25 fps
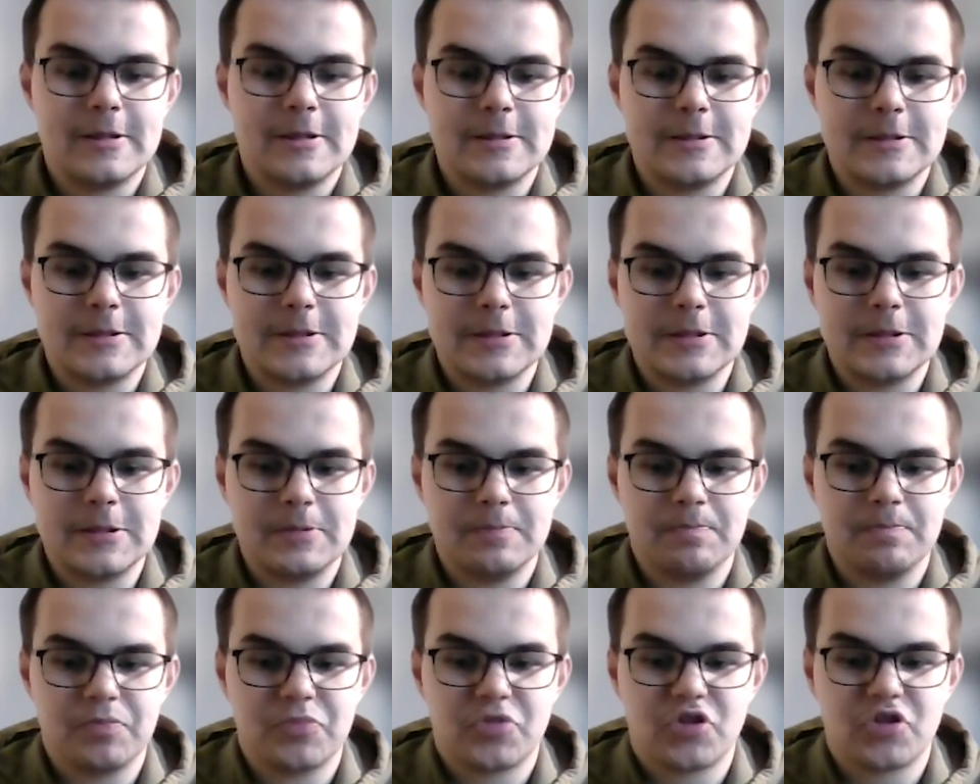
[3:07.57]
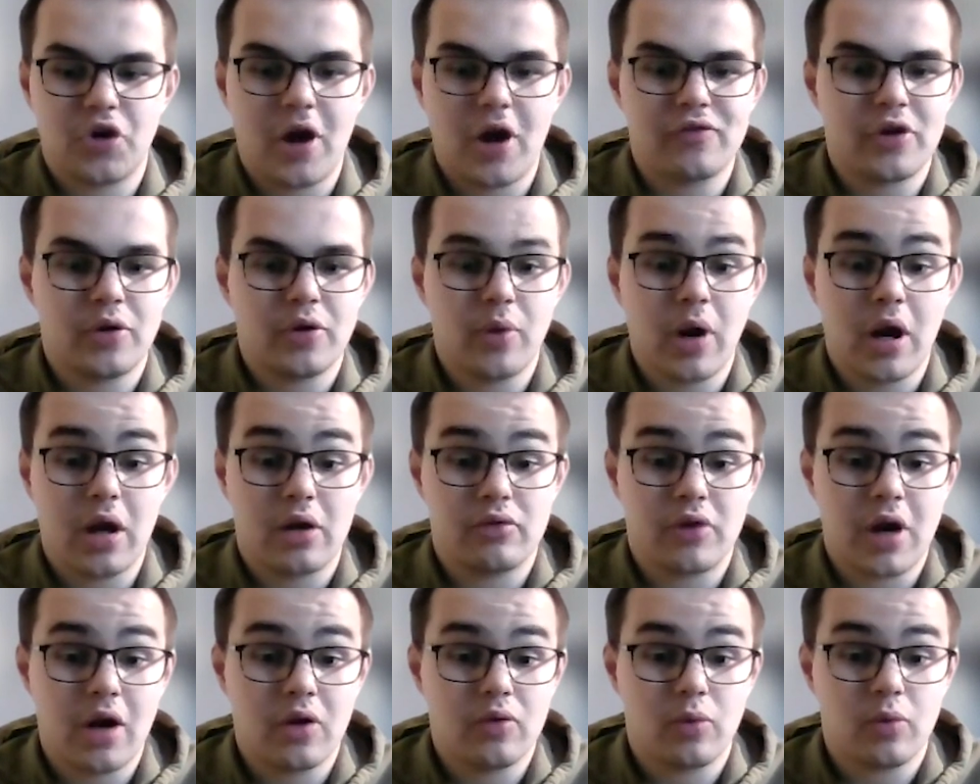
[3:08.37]
So every
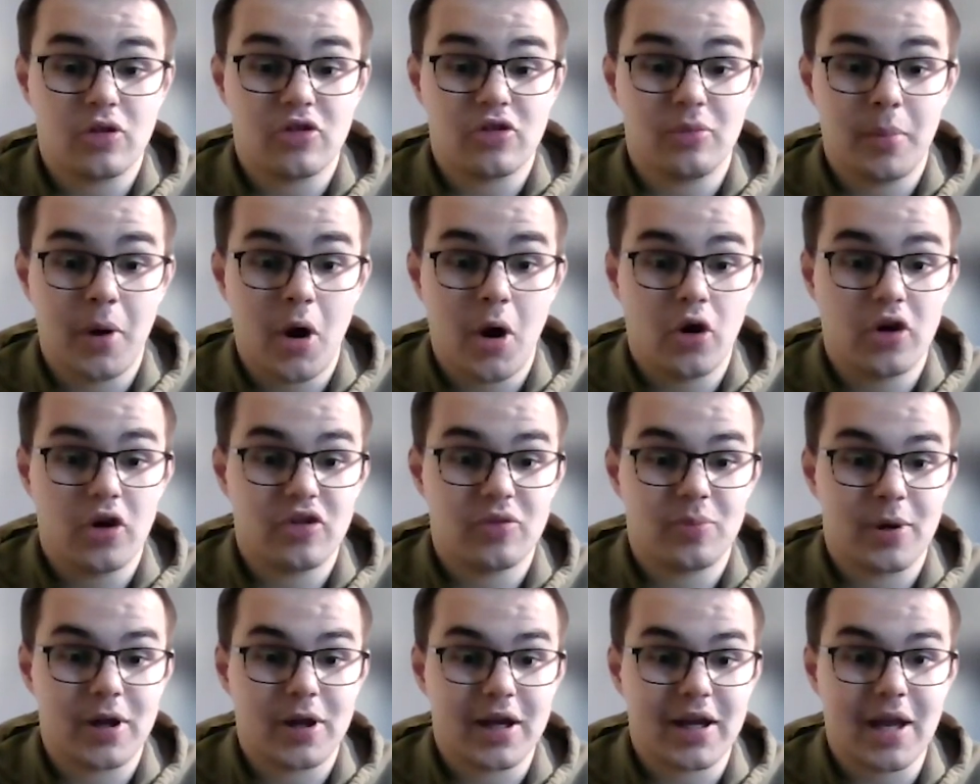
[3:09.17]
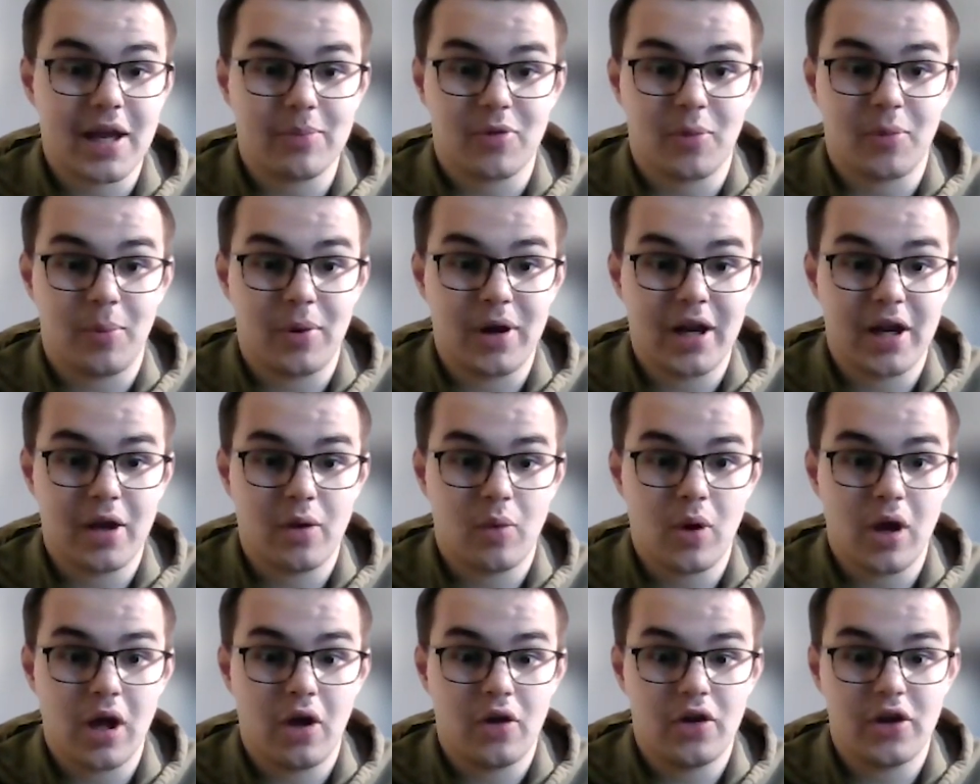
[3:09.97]
round was a bonus, but I kept on
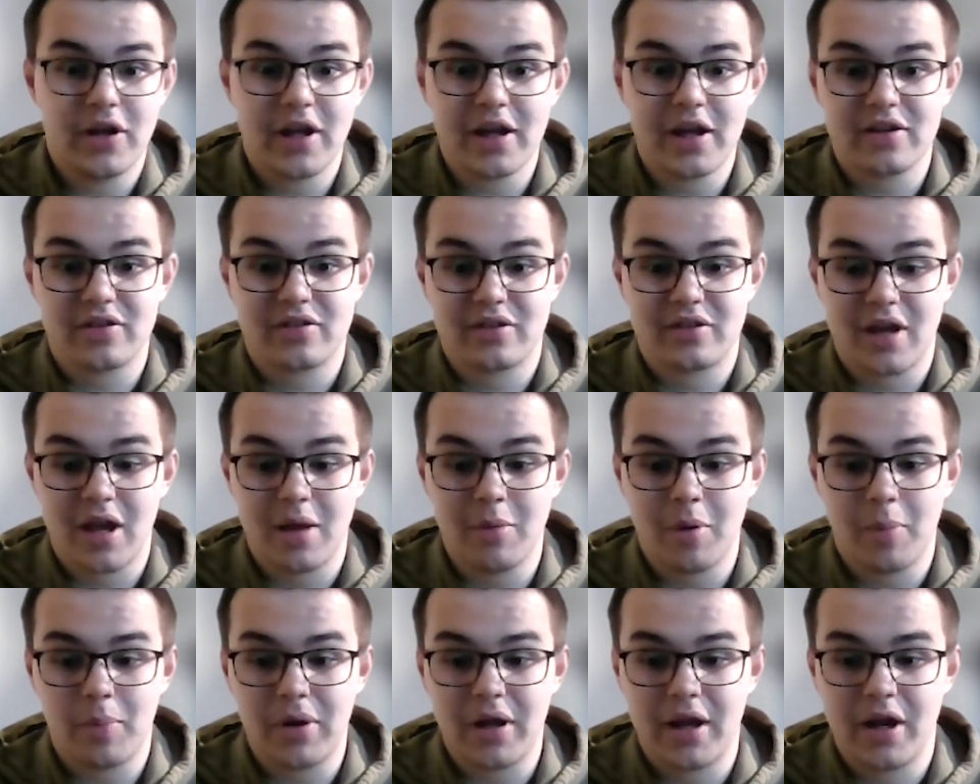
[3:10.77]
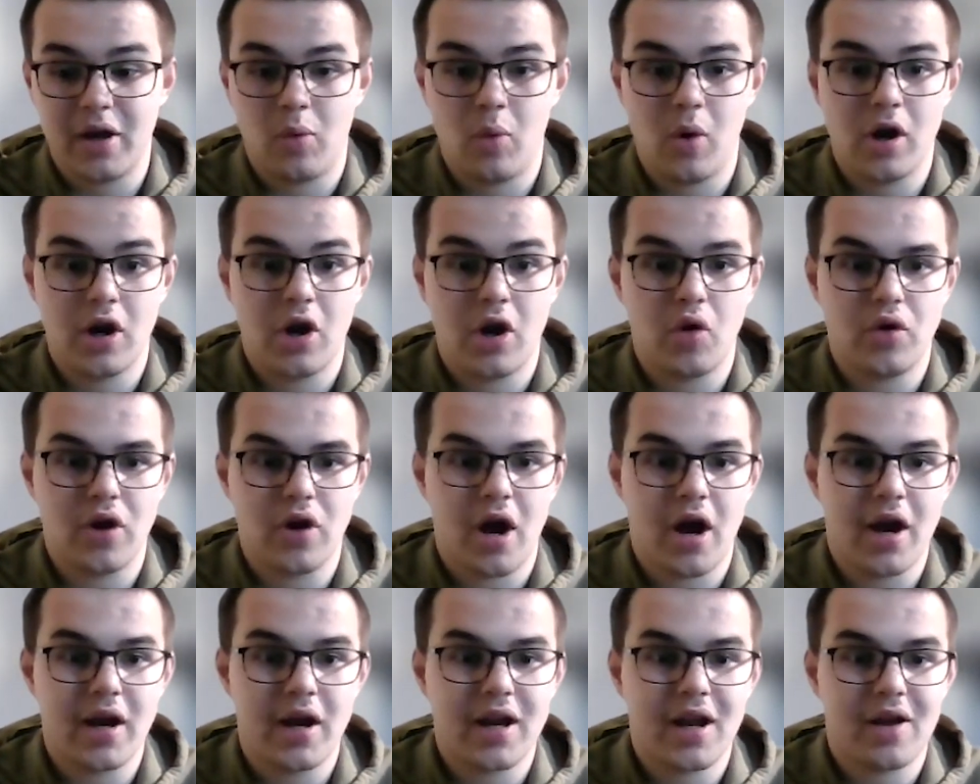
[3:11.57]
playing well. The next game, I played a
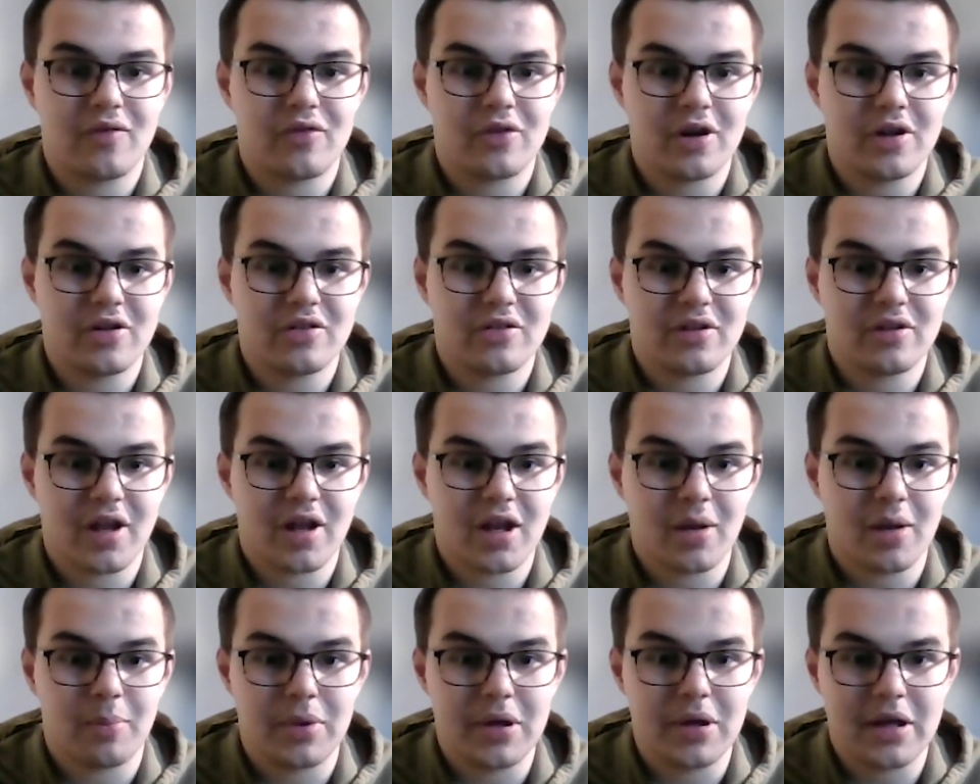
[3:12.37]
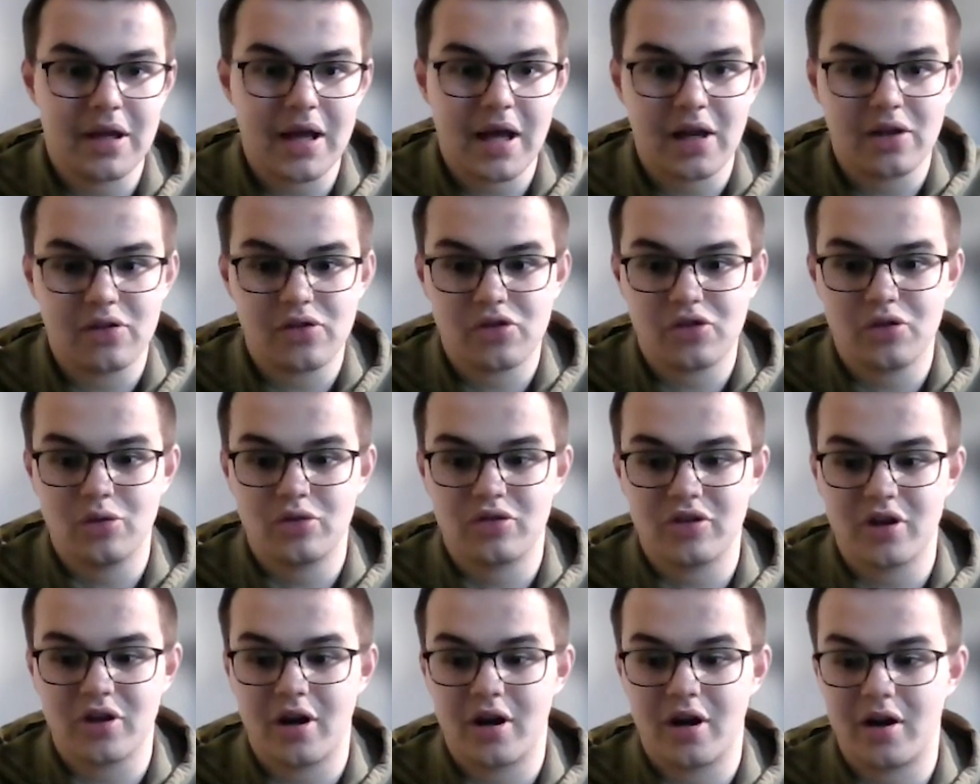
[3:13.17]
109 average. Then I beat Alan
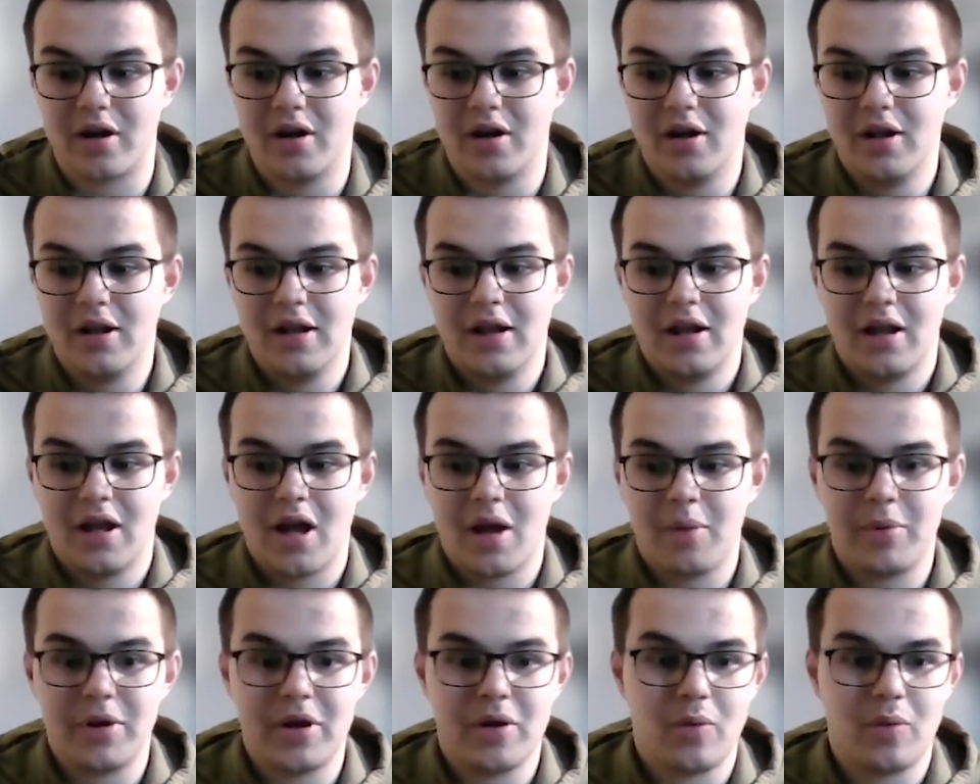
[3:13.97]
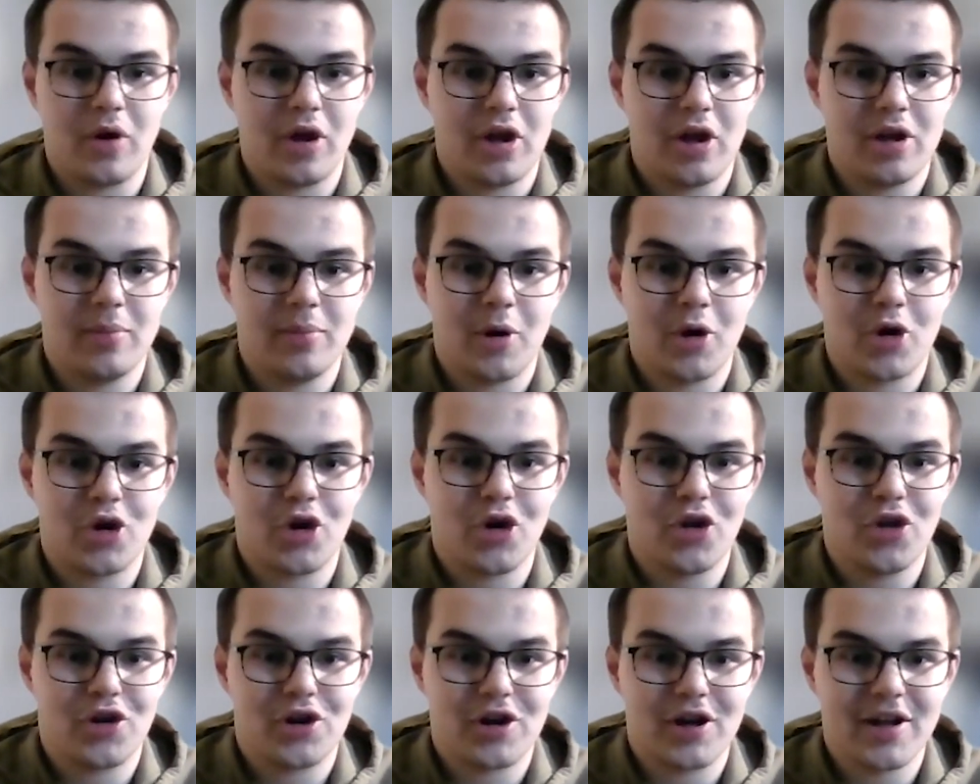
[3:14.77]
Sutar. I beat William
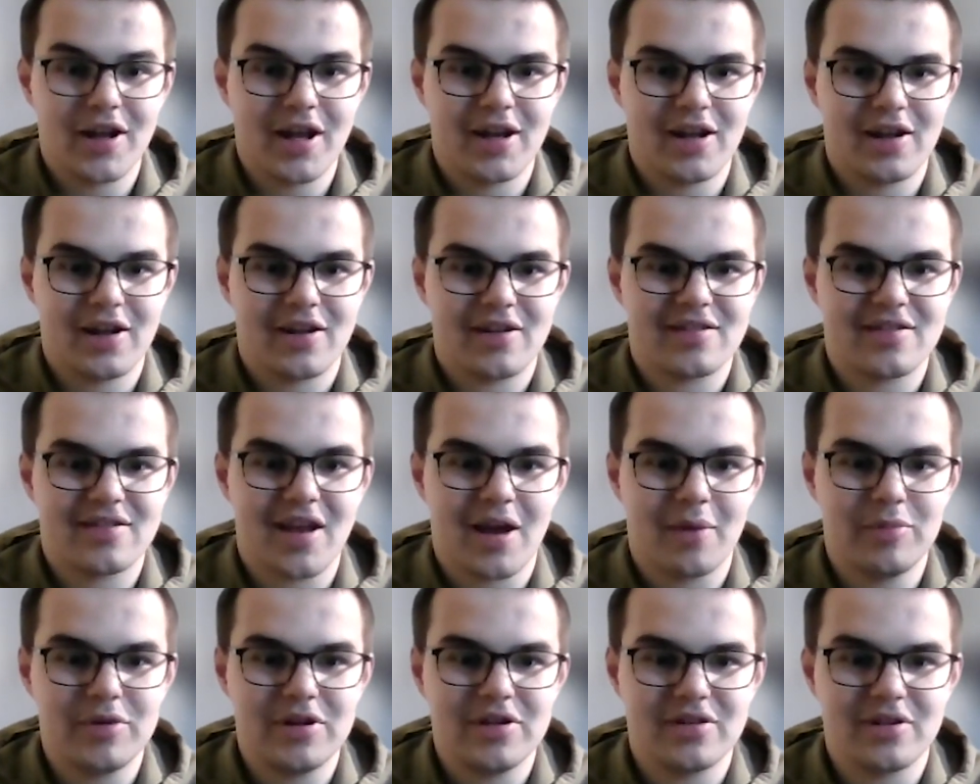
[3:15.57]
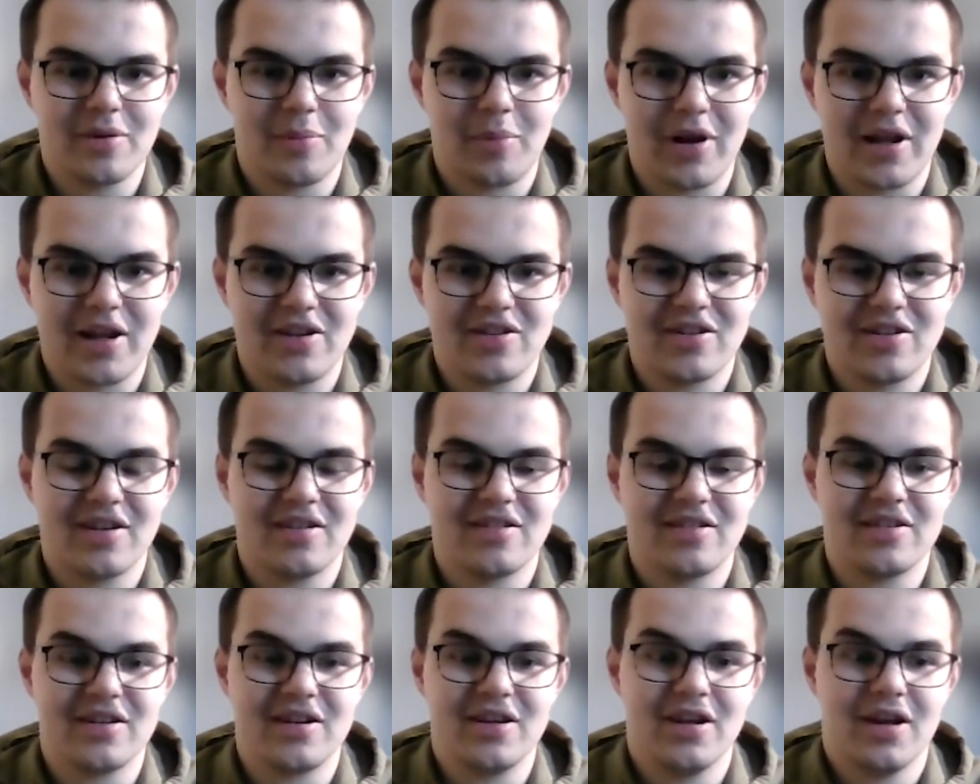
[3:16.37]
O'Connor. And then in the semis, I played
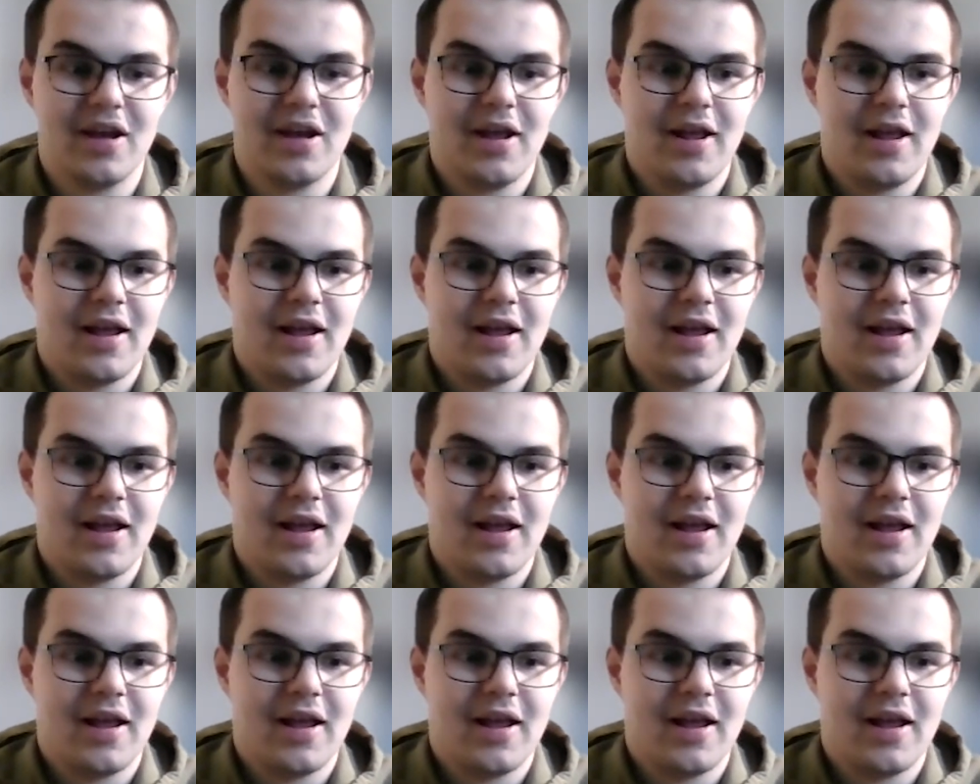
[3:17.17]
Chizzy.